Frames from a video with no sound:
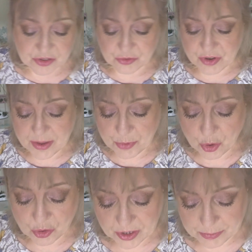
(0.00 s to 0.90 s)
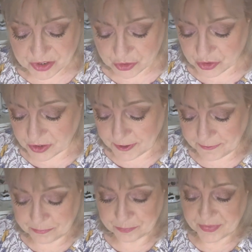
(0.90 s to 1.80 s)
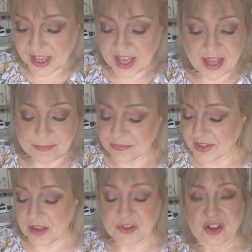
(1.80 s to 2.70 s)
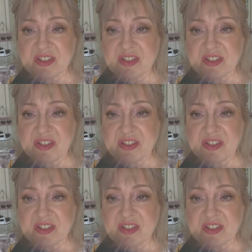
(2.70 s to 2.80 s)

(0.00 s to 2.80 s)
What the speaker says: 3 more and I'm done. I've got to